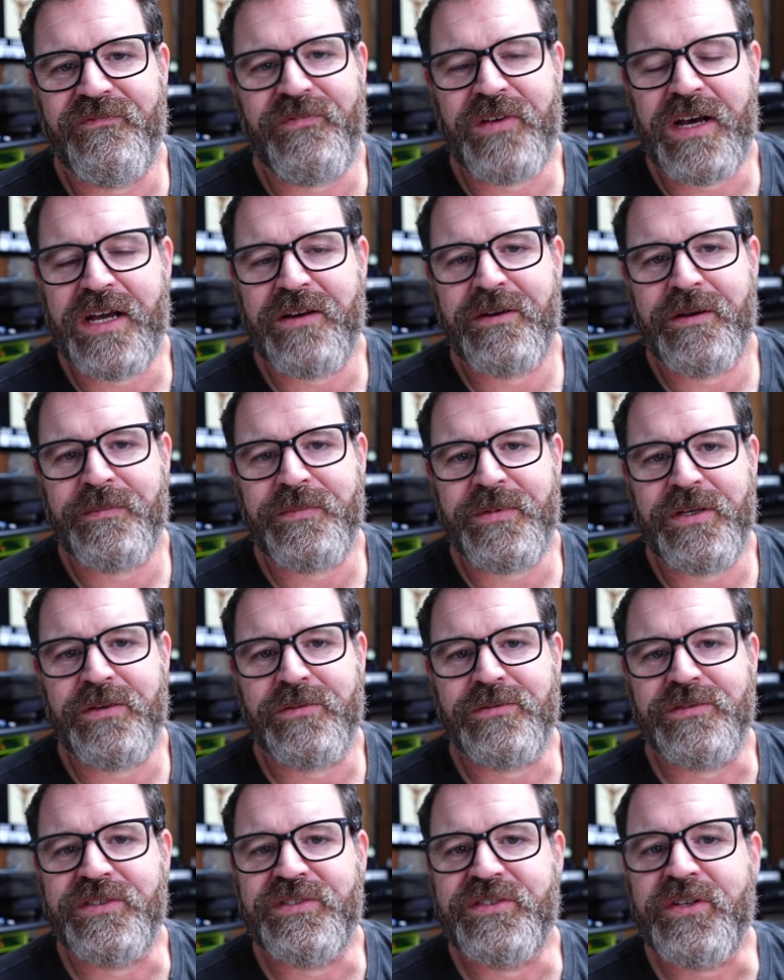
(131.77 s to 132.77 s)
Fire up the
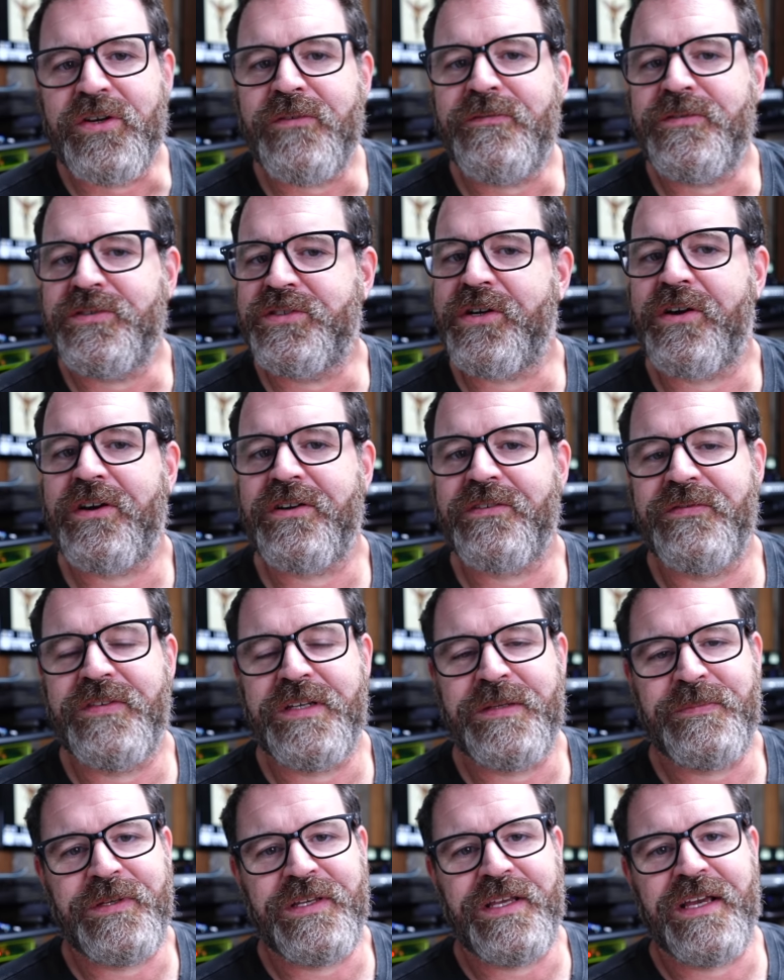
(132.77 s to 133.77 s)
old Surfshark
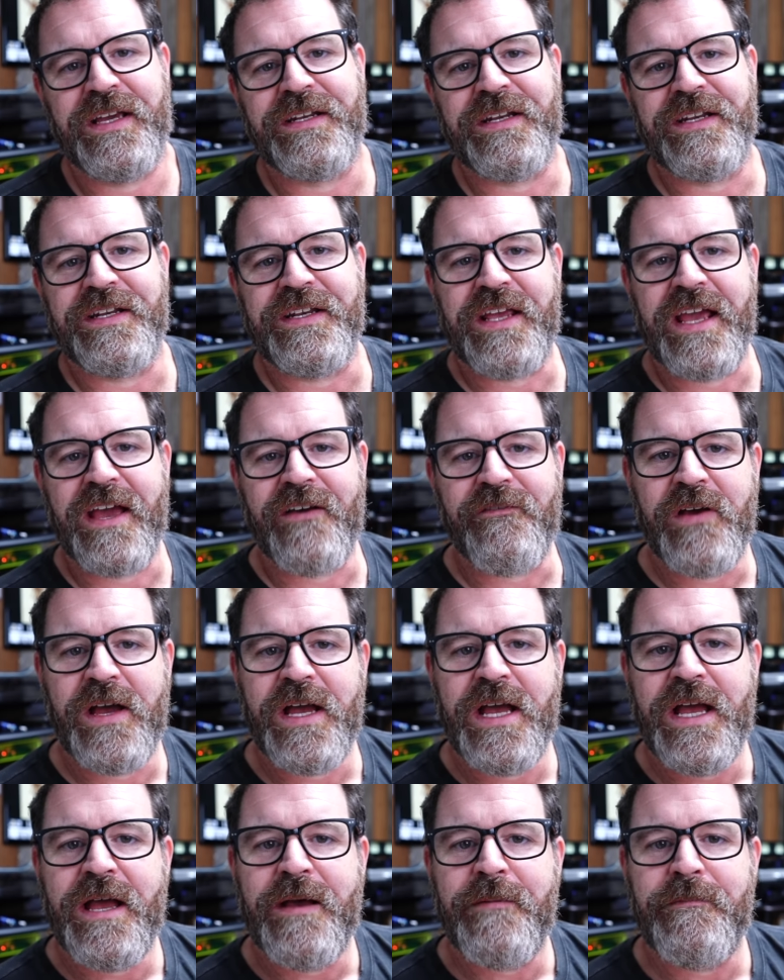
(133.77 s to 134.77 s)
VPN and you have
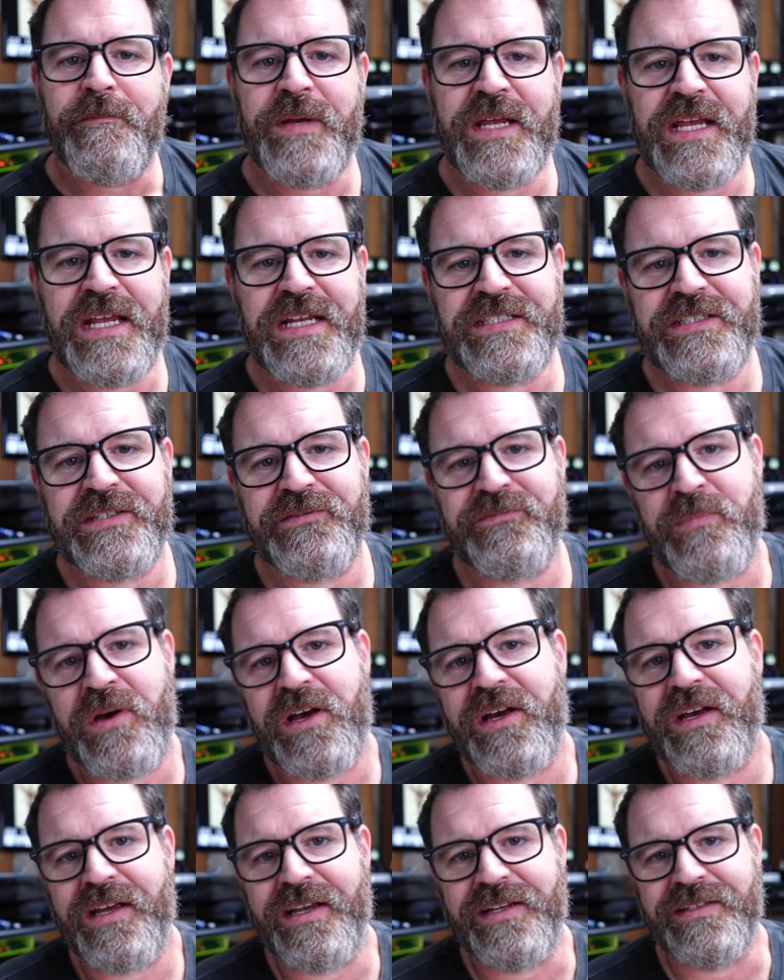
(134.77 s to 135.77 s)
peace of
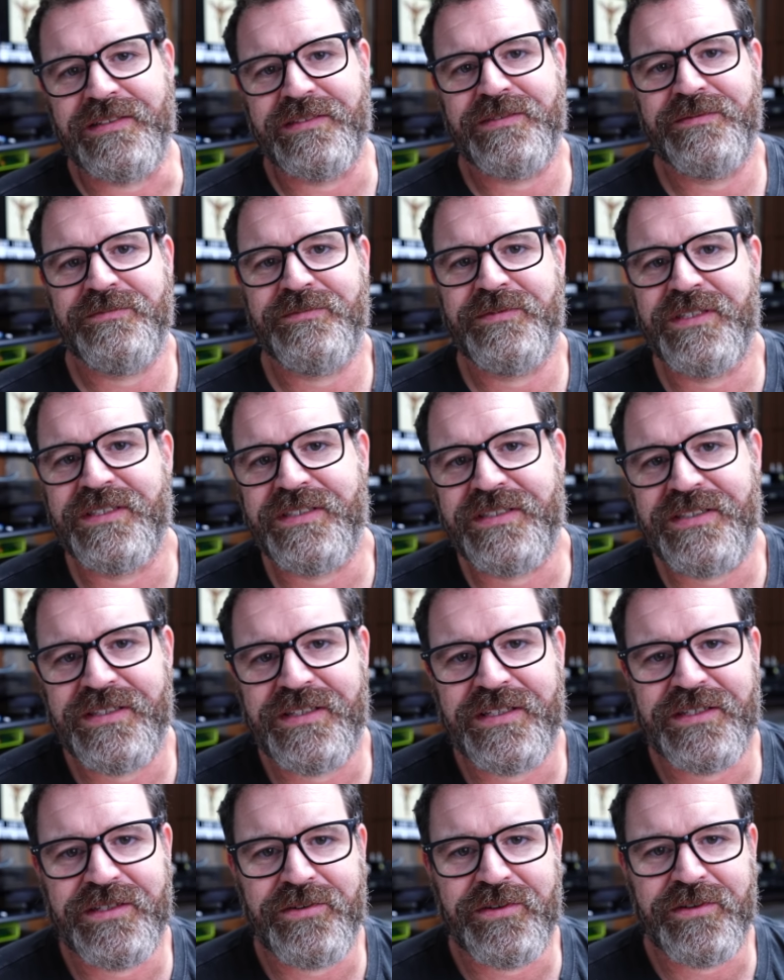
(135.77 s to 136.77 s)
mind when you see
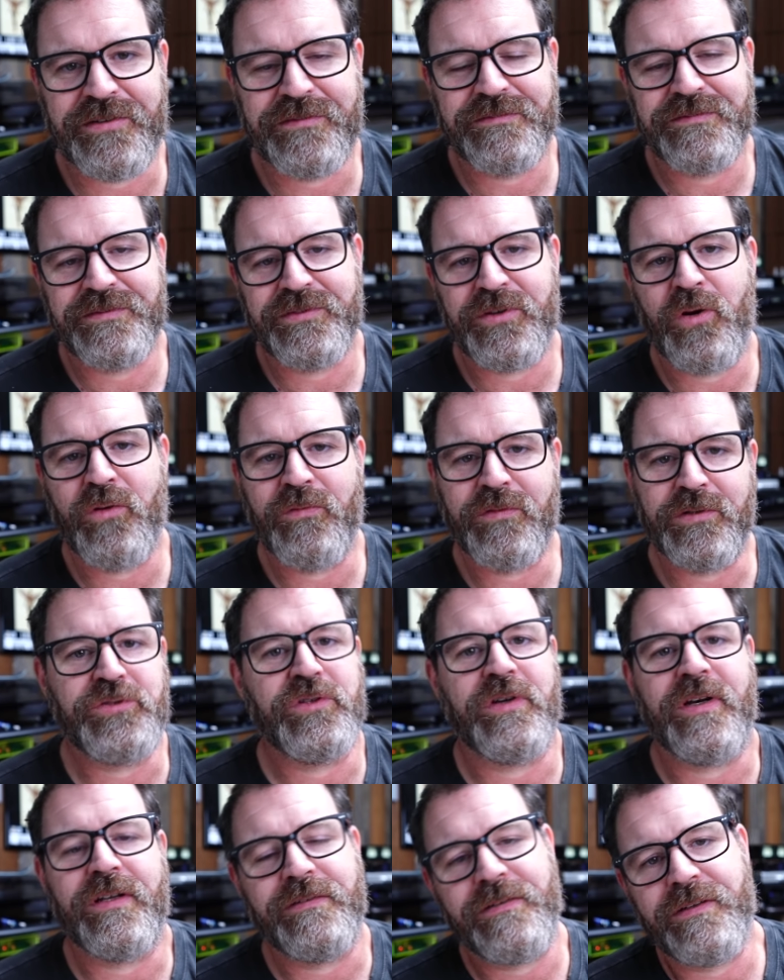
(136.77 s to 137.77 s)
that you're
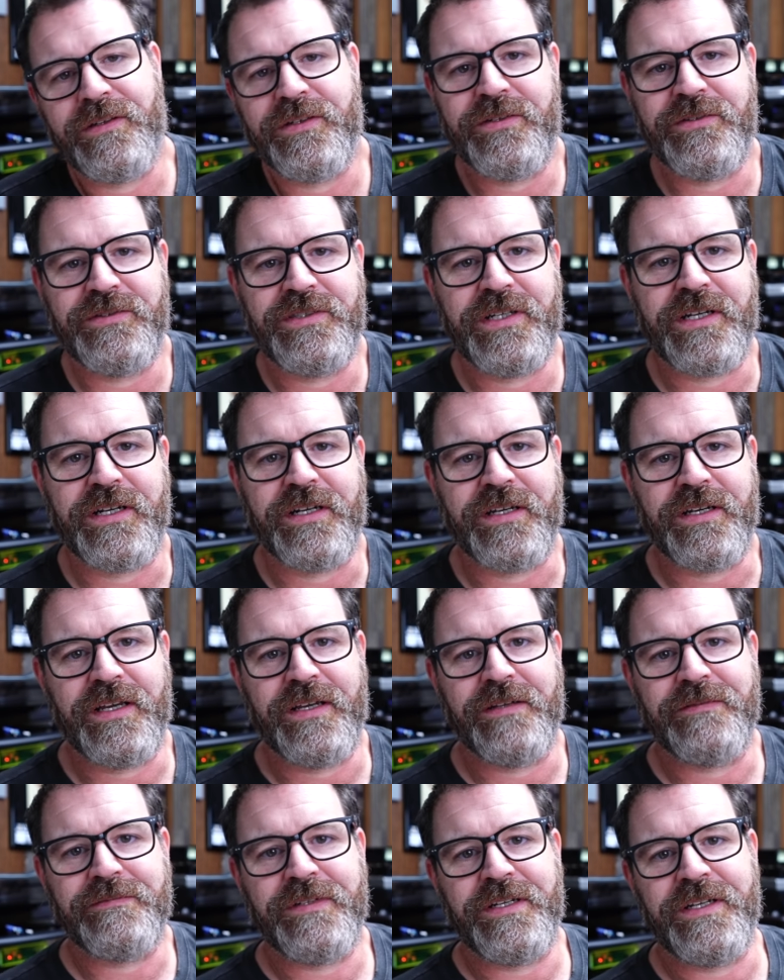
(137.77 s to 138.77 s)
overdrawn on your checking
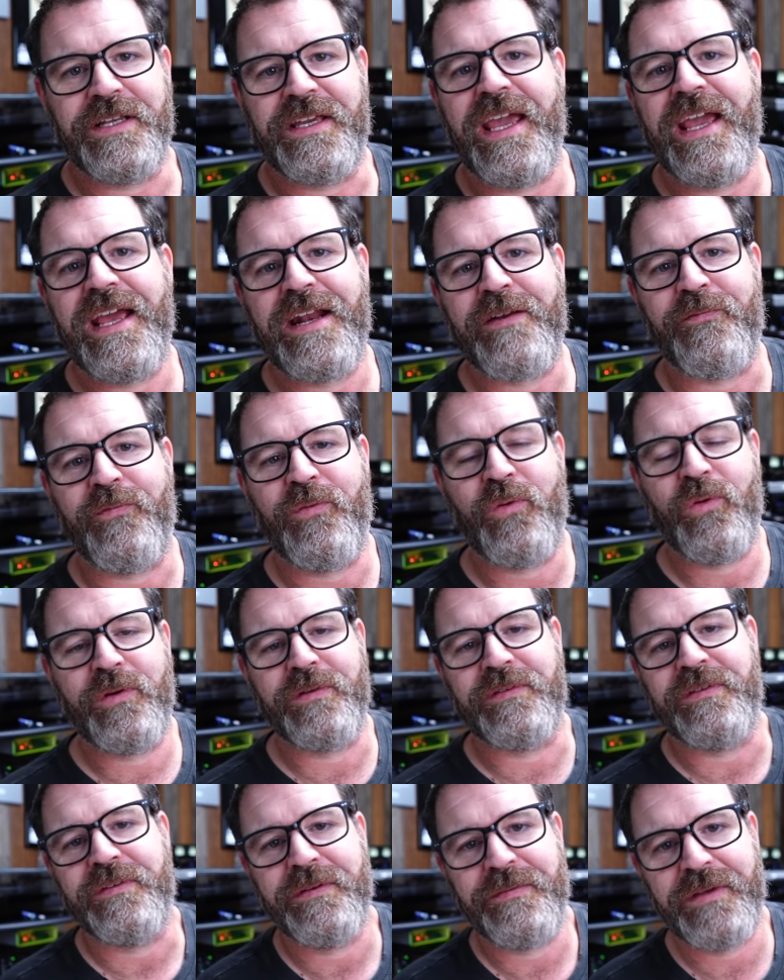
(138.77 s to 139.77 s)
account and you can't
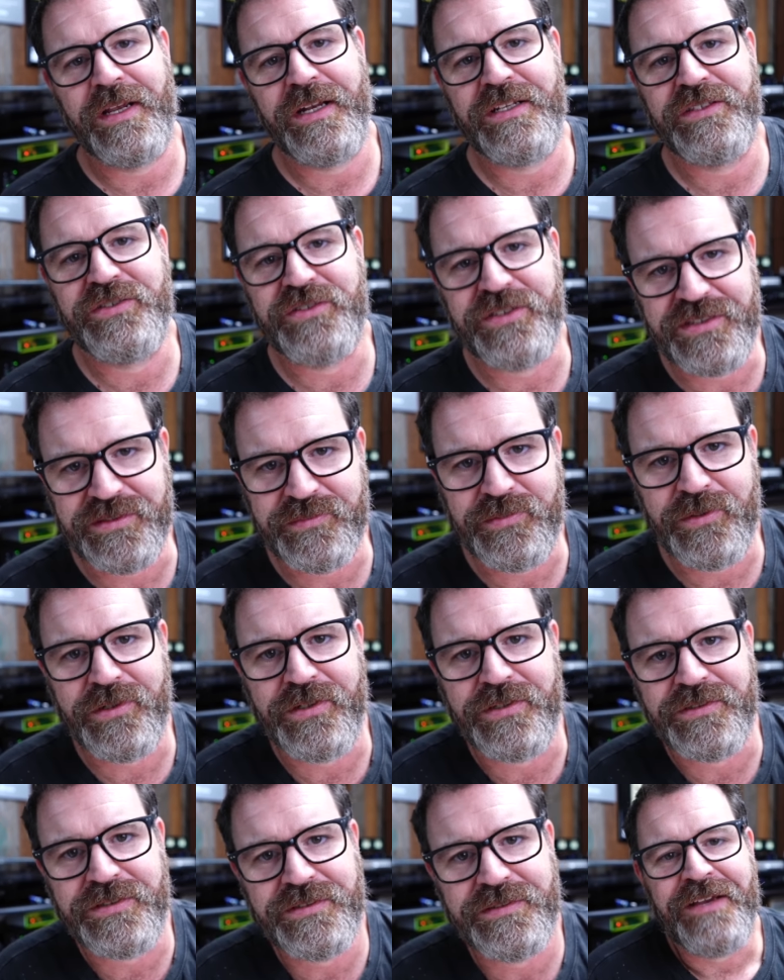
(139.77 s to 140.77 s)
afford any
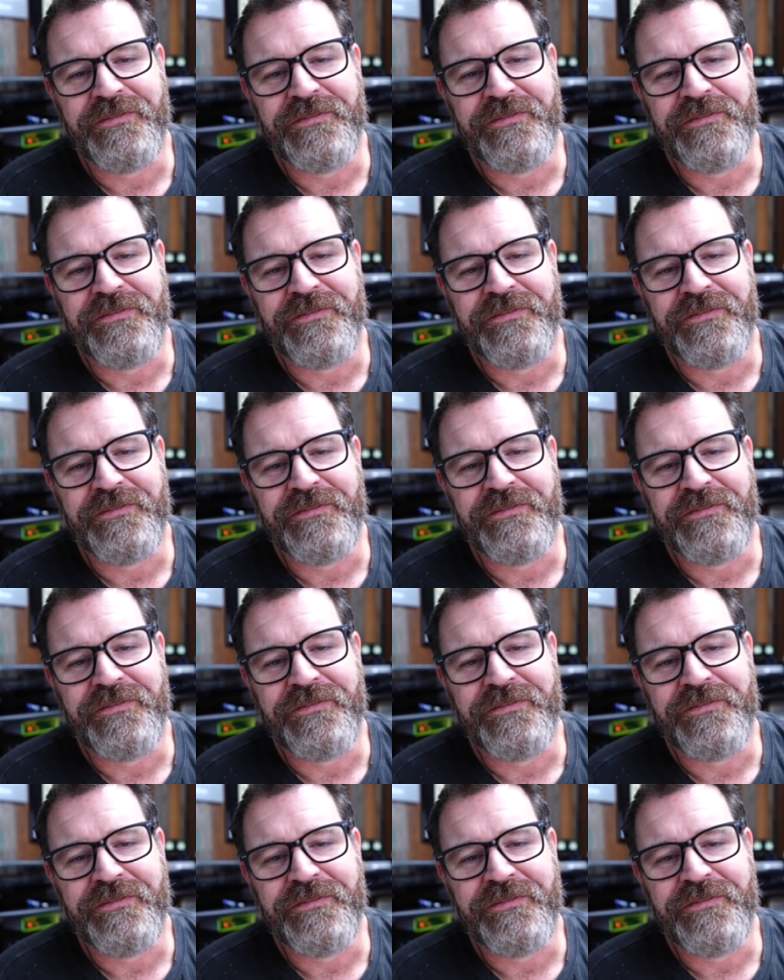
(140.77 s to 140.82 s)
cheeseburgers.